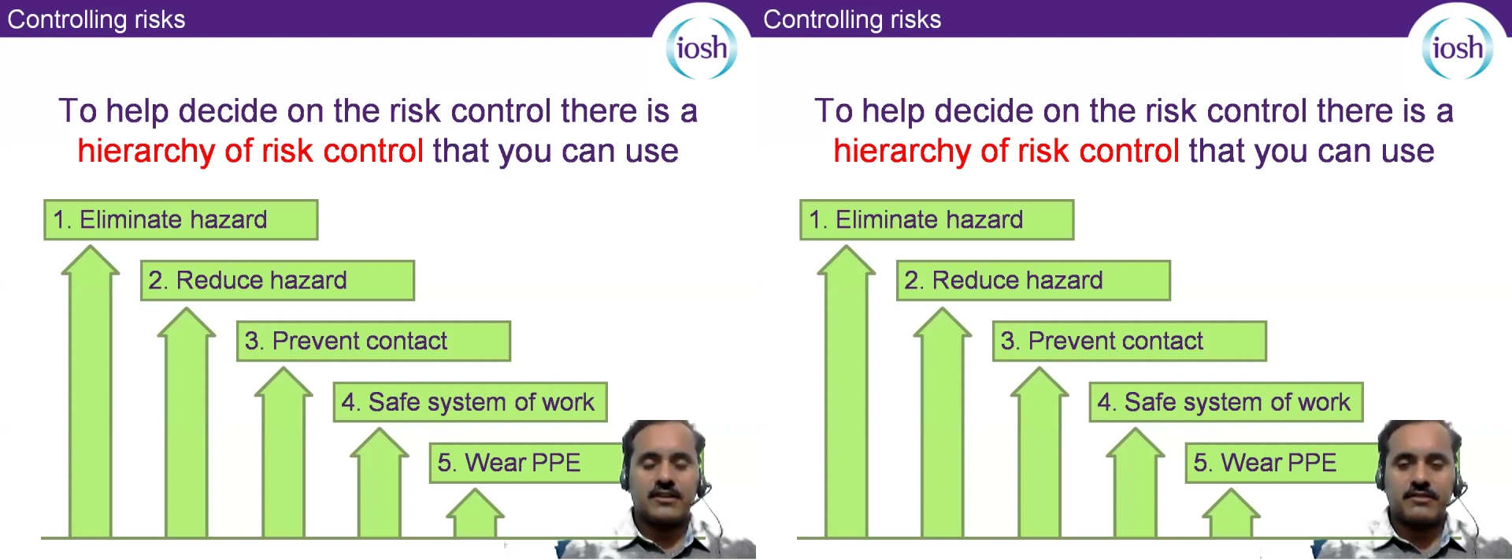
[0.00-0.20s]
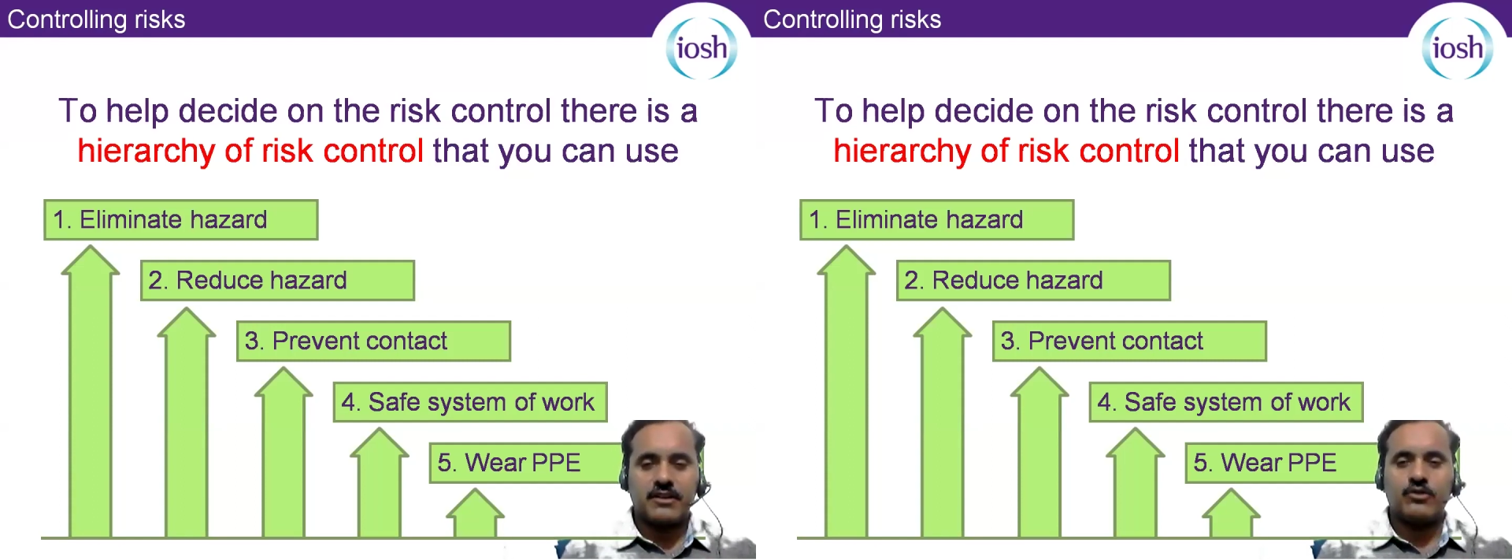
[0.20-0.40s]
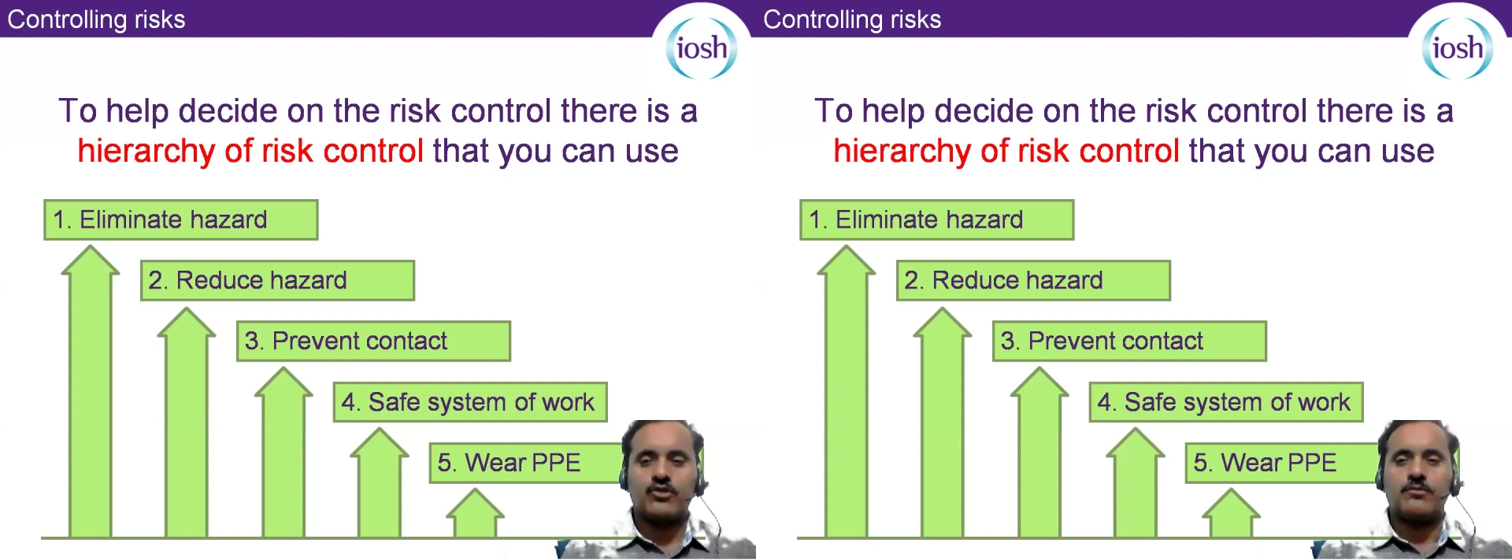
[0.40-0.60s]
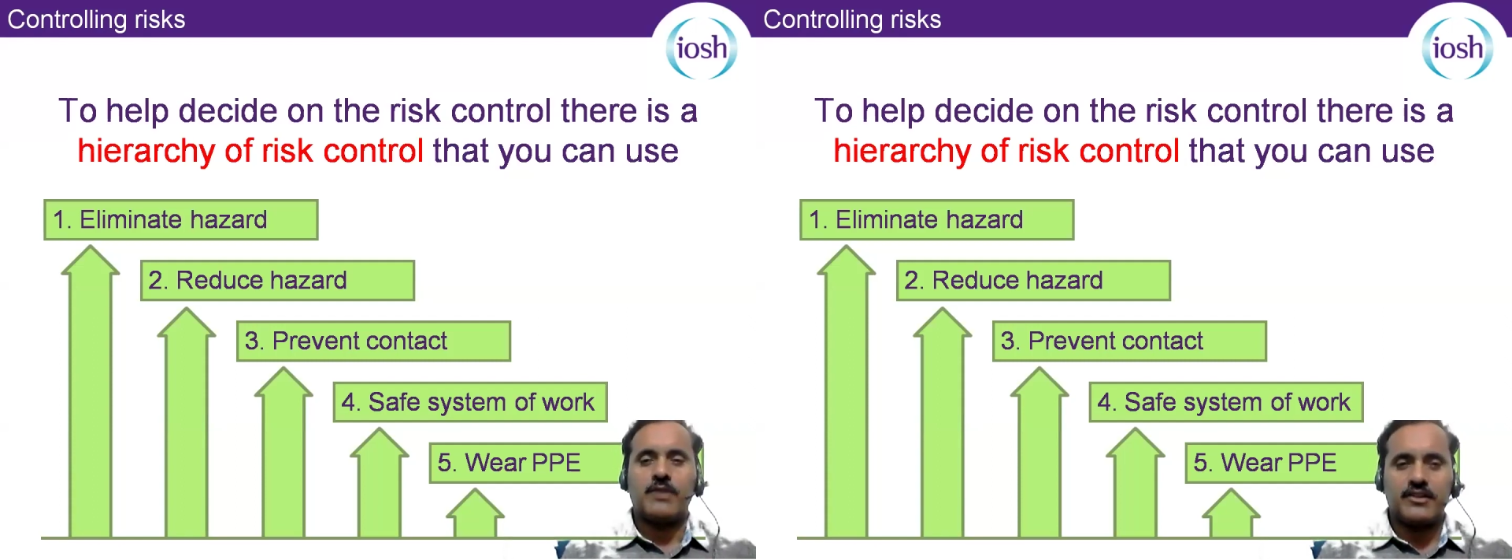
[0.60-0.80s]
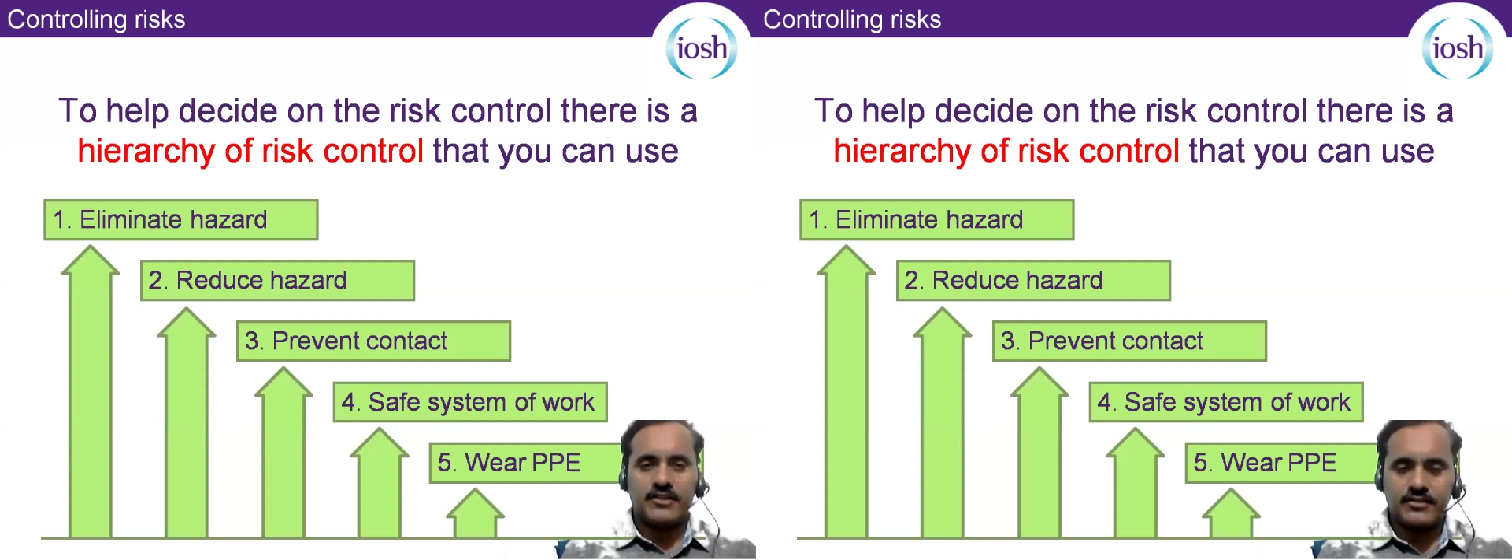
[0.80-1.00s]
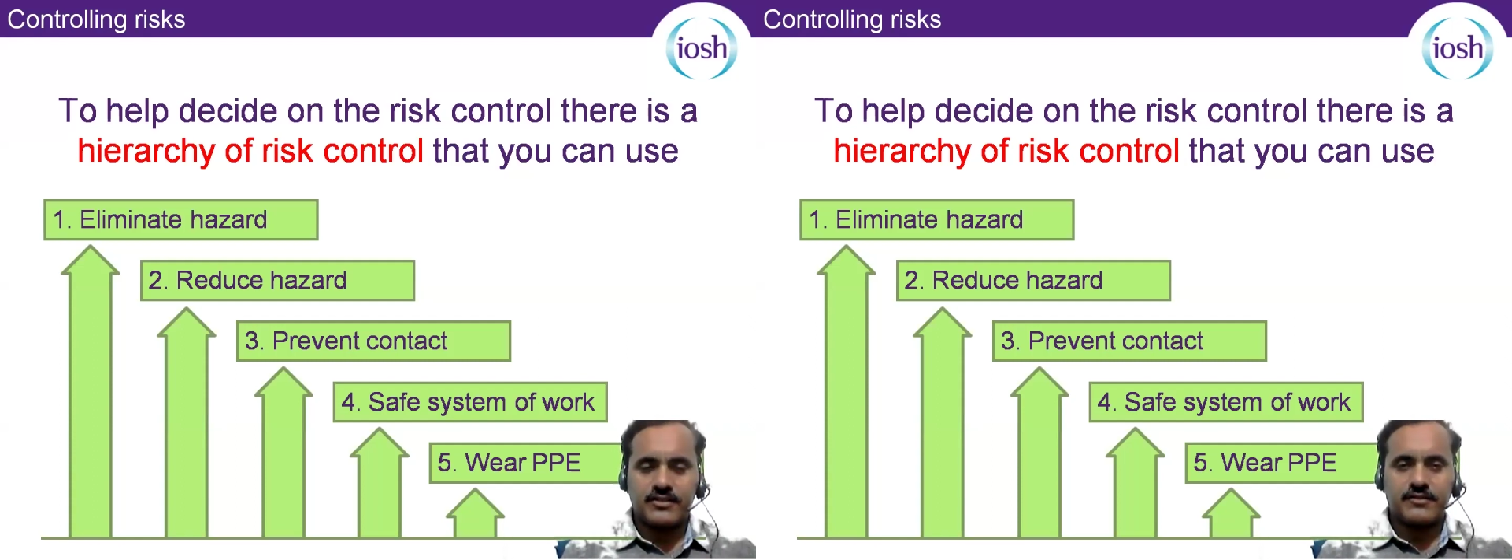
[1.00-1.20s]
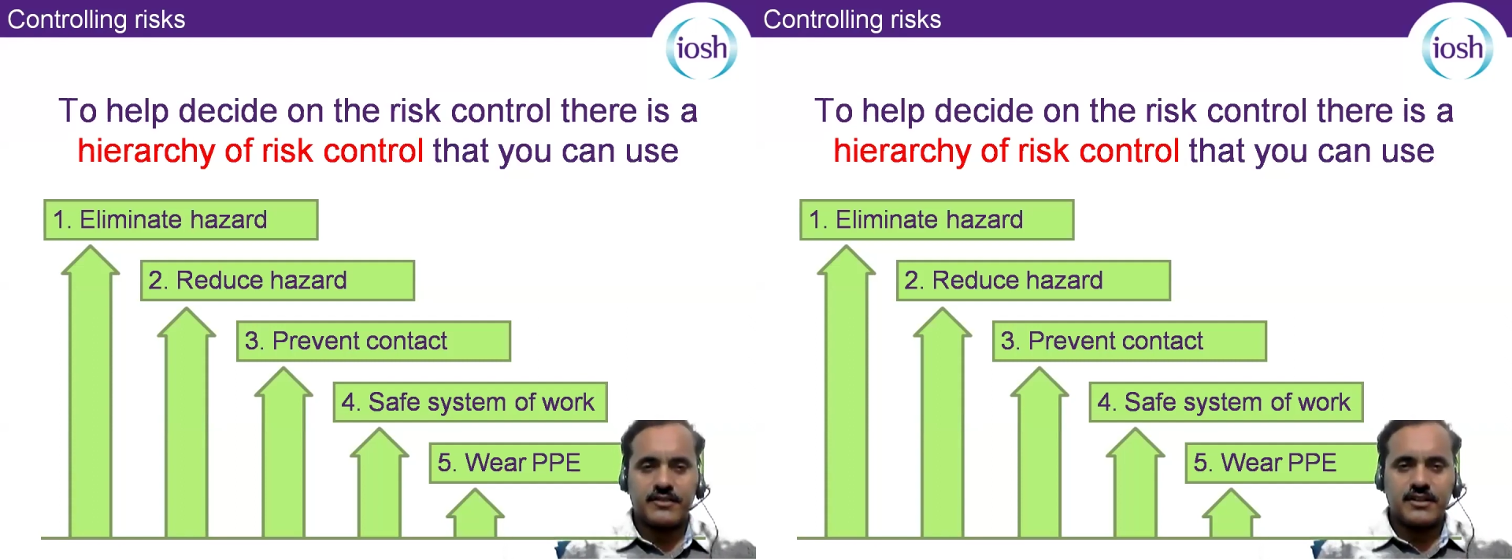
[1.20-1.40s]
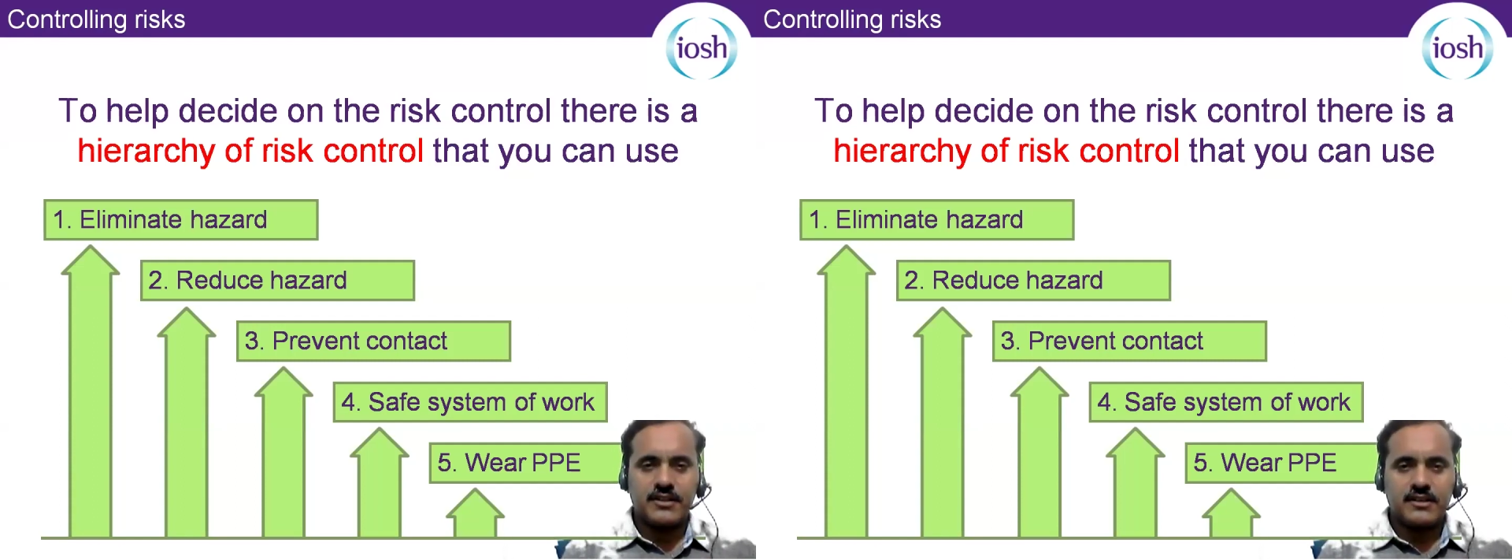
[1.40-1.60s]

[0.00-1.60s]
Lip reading: of IOSH Managing Safely.